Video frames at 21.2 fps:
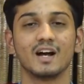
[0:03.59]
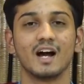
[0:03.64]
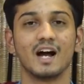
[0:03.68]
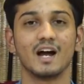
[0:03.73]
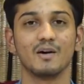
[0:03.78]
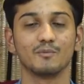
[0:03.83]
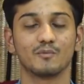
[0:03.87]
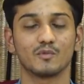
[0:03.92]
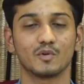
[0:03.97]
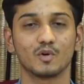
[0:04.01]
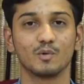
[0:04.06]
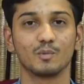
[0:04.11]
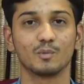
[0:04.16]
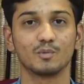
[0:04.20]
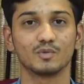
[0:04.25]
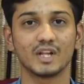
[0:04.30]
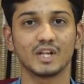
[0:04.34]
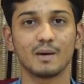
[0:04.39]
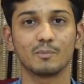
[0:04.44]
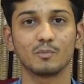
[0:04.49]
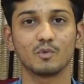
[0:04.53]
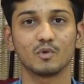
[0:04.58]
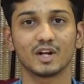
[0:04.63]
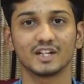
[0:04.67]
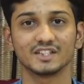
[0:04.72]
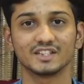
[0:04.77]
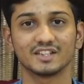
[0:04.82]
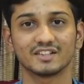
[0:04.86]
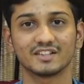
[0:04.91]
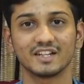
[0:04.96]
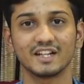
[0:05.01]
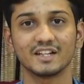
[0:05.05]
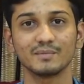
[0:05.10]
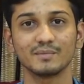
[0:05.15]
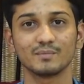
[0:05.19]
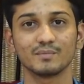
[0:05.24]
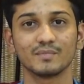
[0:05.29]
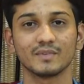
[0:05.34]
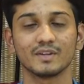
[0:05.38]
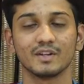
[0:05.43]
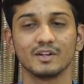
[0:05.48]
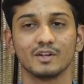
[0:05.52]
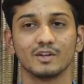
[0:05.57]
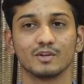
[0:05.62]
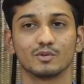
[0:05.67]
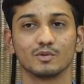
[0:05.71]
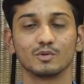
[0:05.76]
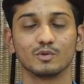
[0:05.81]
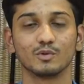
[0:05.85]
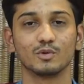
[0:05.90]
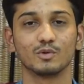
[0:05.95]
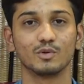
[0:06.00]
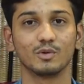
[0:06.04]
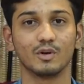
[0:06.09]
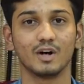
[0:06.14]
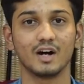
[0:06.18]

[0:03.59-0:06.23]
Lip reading: I'm from Udaipur, Rajasthan. So